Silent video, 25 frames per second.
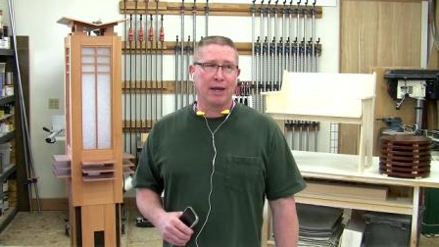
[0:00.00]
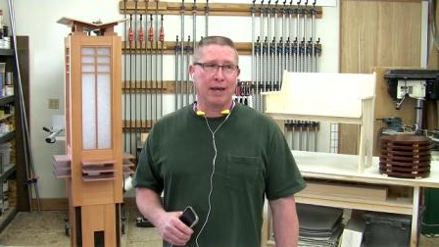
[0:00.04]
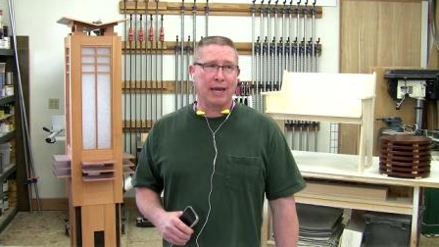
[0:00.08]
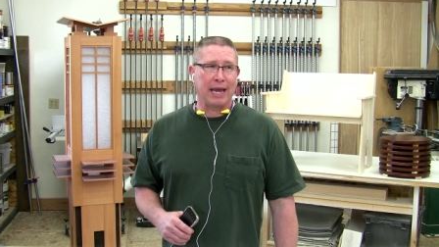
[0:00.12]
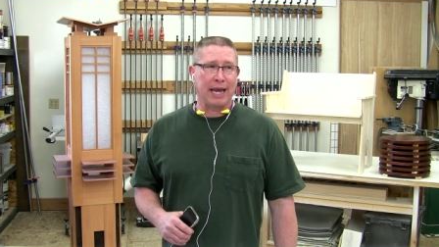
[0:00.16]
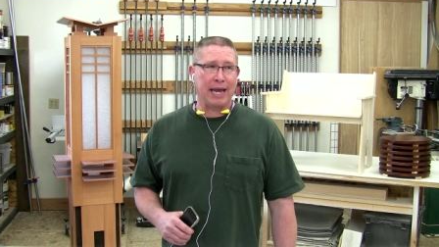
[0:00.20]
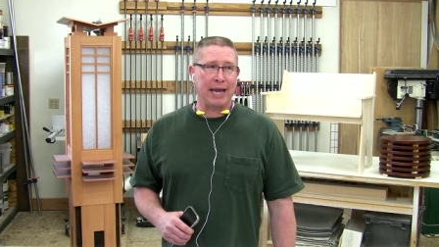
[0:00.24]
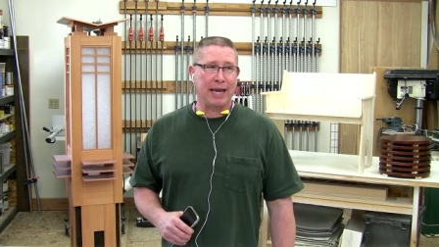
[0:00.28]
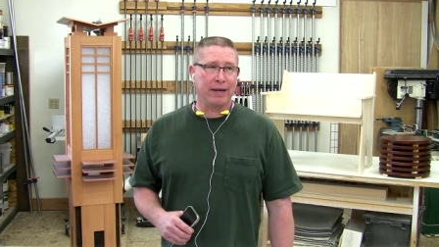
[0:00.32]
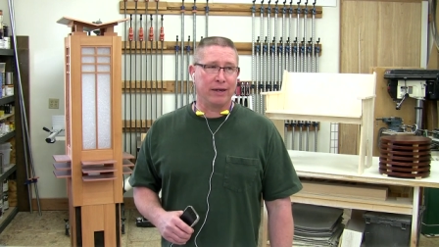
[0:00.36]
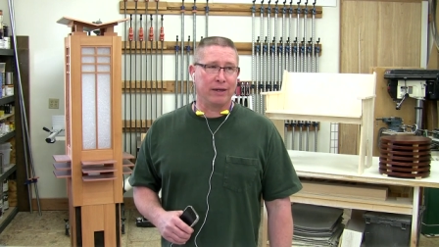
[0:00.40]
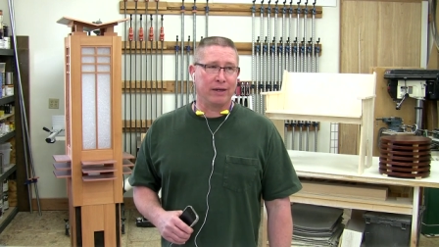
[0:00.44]

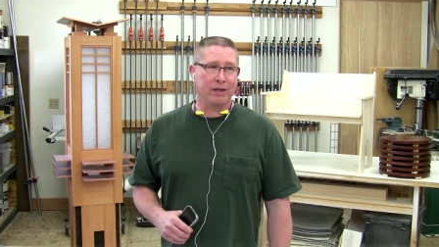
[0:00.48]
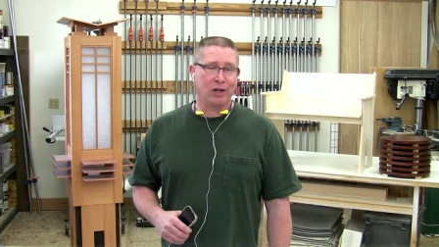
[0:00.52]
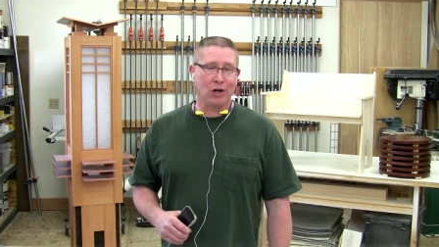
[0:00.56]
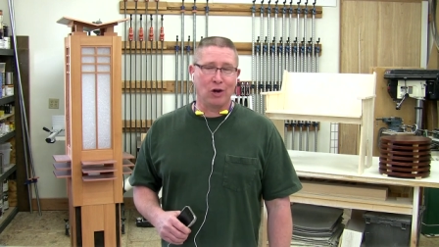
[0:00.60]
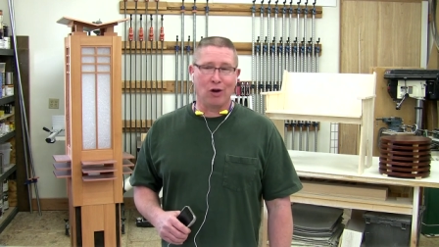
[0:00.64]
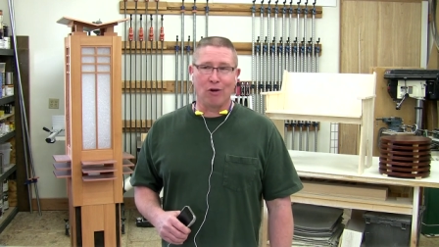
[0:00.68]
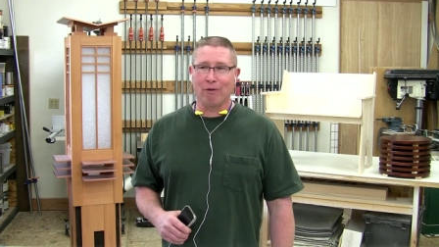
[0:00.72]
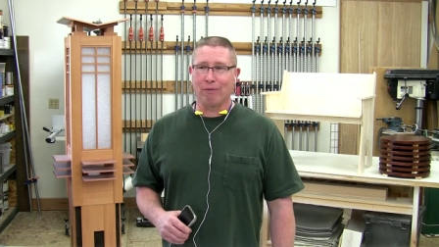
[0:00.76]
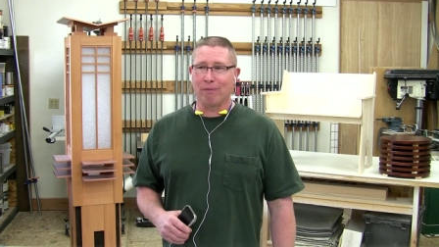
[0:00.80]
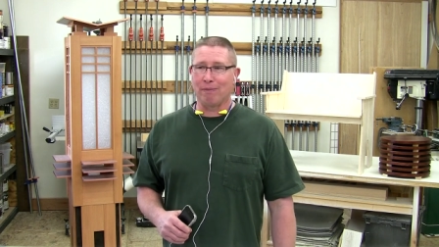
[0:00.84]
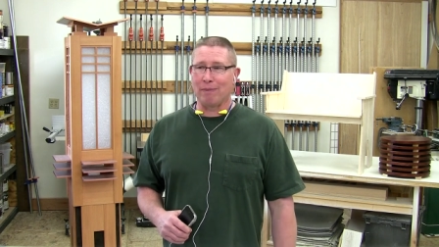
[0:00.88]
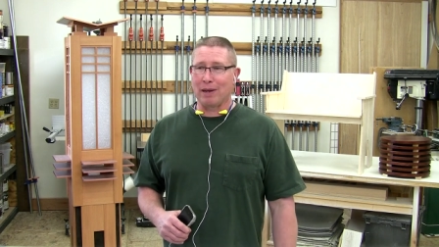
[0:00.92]
and you
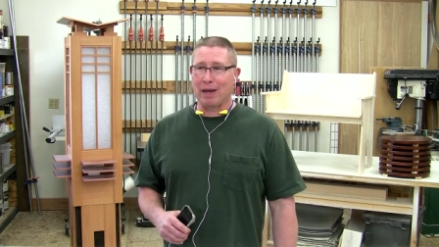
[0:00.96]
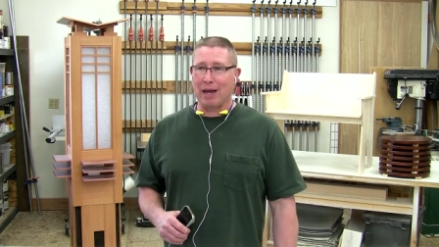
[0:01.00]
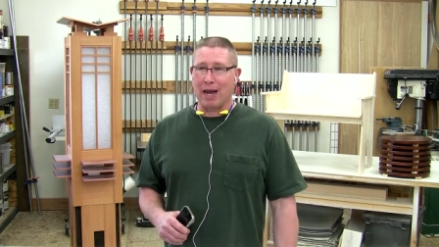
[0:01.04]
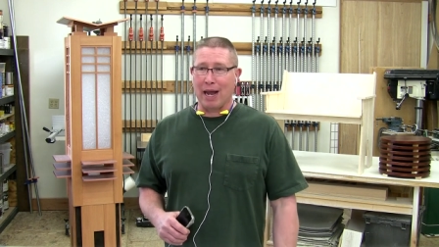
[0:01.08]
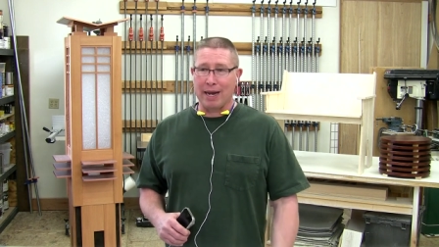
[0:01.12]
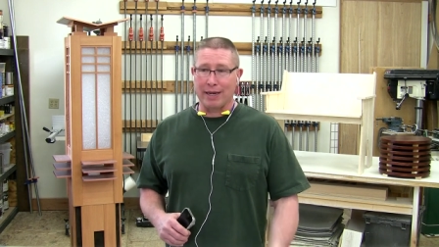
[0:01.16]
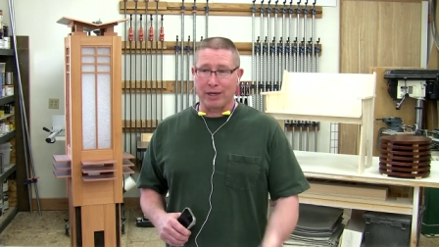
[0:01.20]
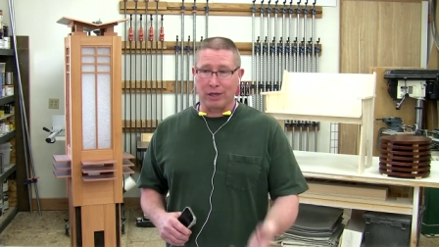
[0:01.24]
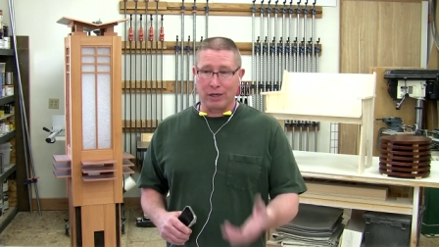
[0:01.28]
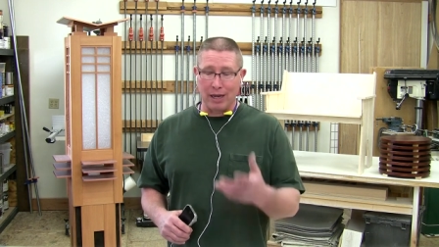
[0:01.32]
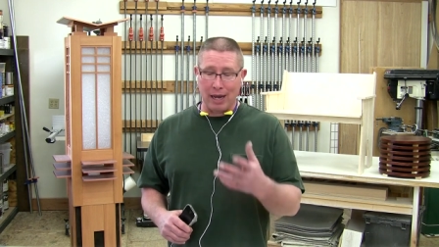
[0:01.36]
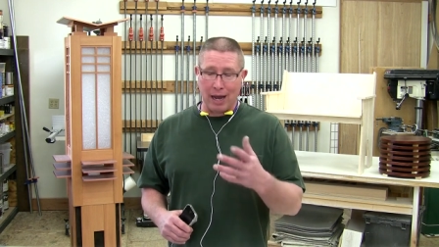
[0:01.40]
know
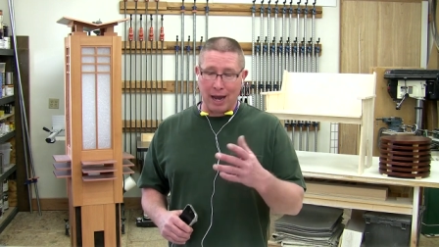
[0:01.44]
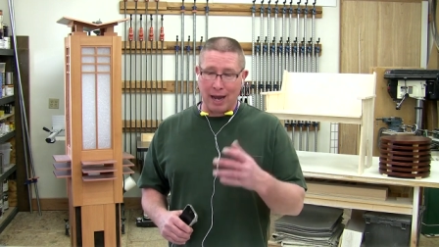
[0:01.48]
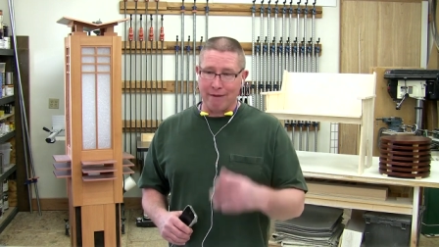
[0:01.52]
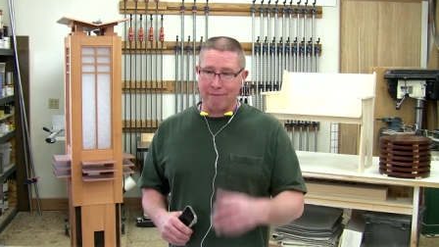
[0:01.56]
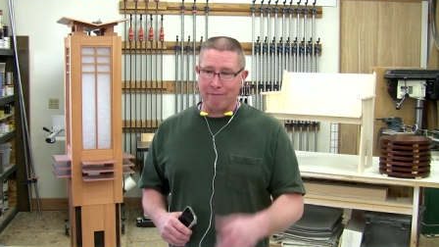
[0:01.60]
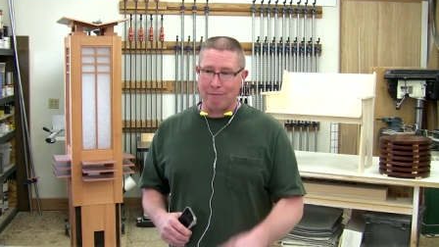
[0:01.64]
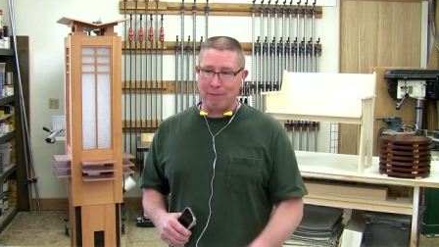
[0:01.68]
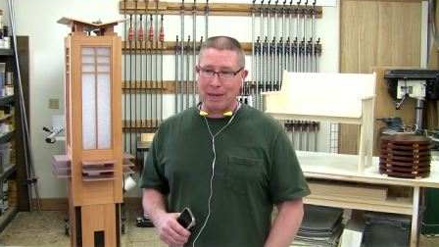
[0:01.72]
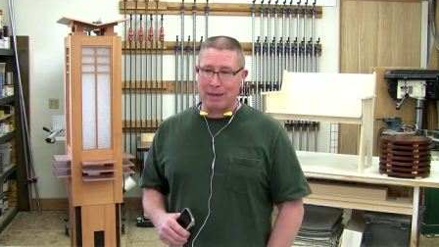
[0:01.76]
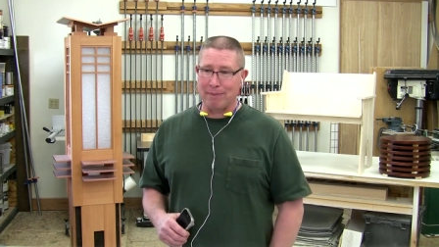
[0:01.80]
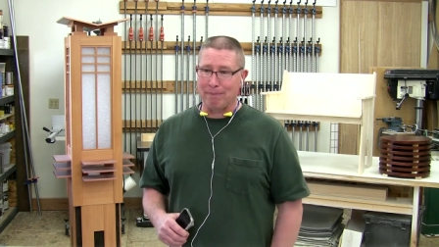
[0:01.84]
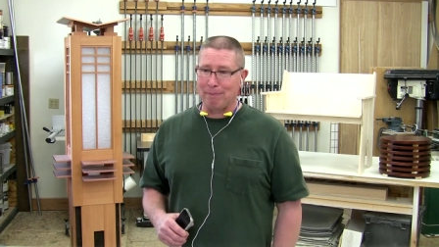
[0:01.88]
I,
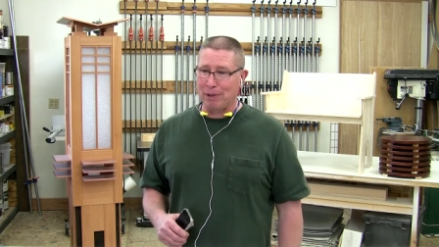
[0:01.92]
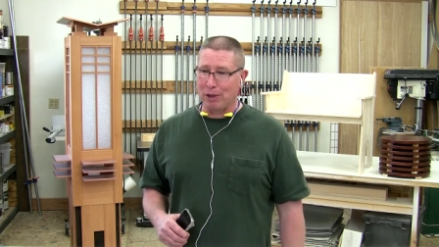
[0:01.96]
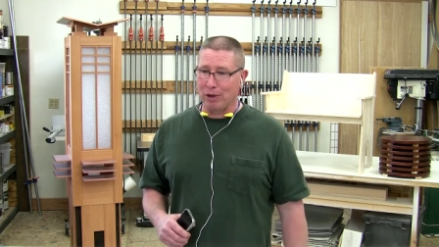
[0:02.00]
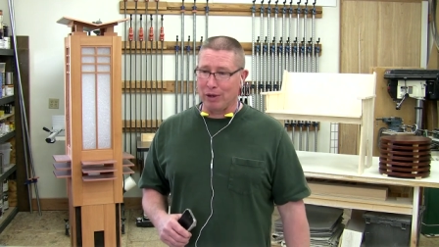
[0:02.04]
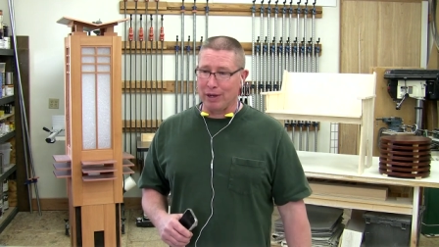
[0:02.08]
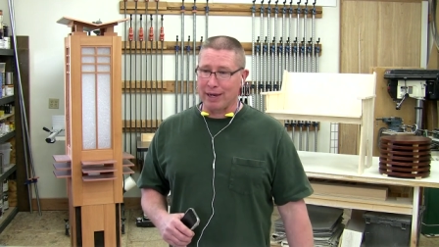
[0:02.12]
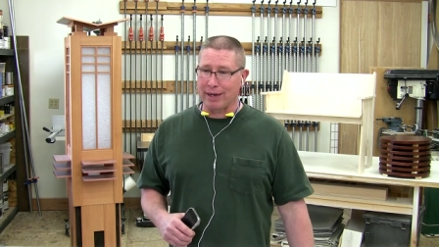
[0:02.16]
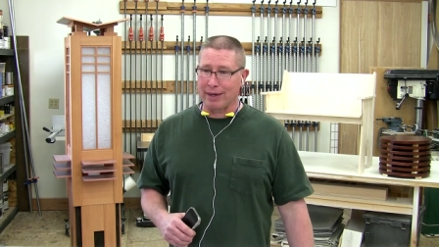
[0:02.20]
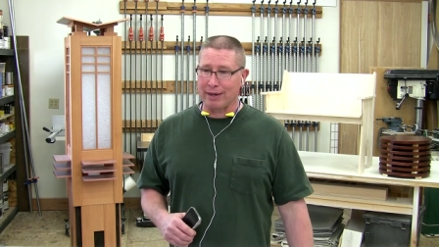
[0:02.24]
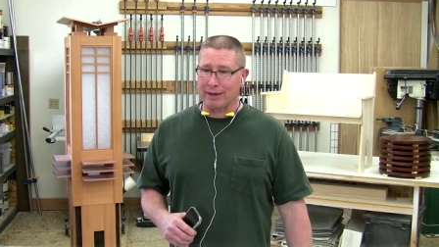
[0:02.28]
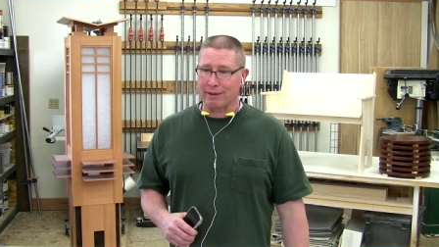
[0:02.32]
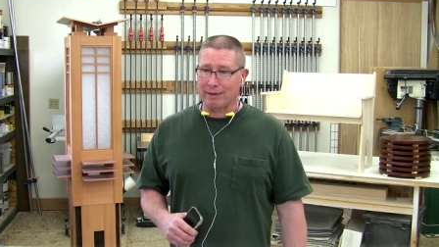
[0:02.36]
I've been
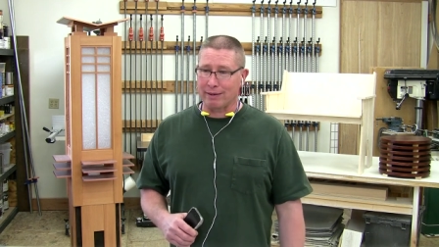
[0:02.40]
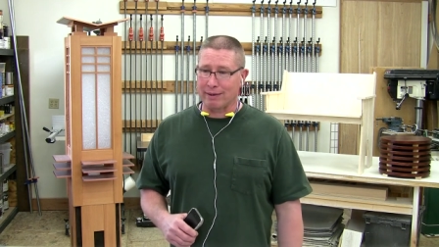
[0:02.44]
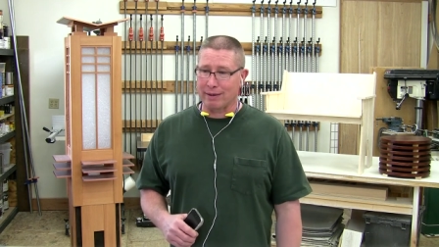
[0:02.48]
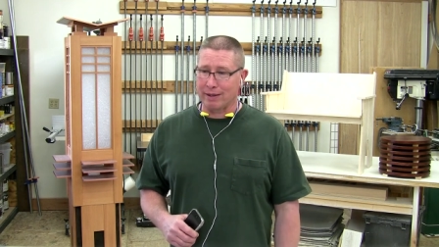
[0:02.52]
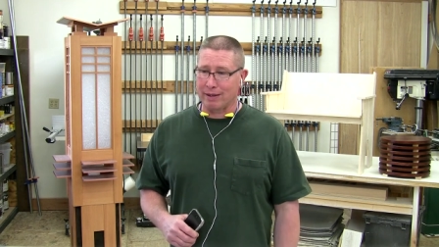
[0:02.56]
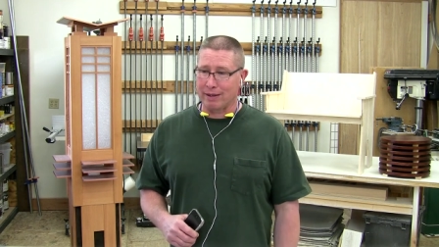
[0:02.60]
building